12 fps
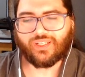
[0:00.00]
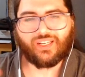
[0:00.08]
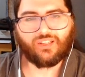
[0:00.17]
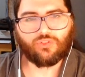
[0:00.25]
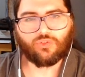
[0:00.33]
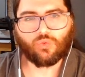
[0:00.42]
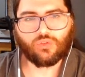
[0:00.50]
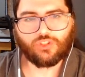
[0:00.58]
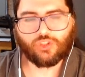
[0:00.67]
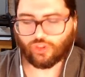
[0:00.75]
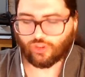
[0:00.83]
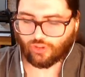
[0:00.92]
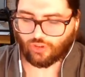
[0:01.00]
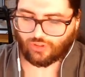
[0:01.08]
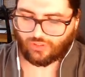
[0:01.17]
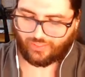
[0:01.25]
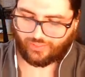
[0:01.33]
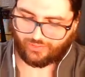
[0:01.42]
Gauss-Jordan should
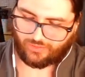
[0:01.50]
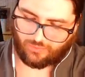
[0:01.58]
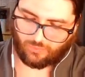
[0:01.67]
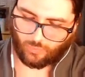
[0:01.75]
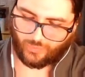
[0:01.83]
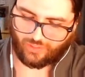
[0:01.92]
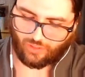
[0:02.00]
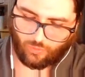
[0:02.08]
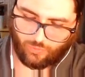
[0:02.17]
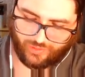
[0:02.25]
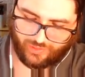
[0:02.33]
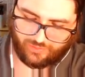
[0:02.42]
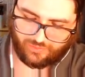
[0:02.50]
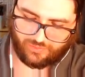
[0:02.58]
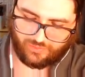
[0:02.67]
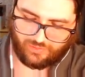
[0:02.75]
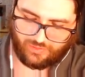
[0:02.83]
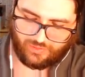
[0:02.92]
look like. We know that
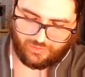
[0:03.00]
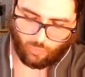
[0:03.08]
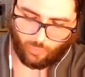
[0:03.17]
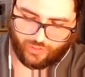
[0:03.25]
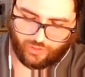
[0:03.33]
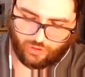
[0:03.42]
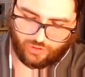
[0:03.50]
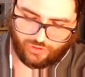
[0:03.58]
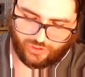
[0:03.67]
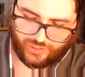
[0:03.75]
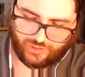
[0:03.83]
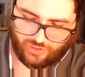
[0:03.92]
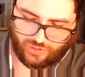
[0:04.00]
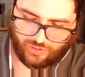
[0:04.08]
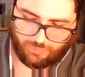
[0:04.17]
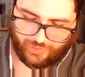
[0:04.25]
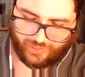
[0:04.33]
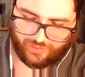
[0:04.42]
we could change this
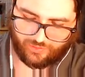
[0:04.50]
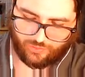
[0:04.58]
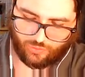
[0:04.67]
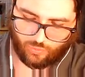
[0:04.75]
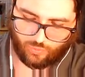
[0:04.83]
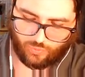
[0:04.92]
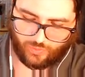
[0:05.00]
back into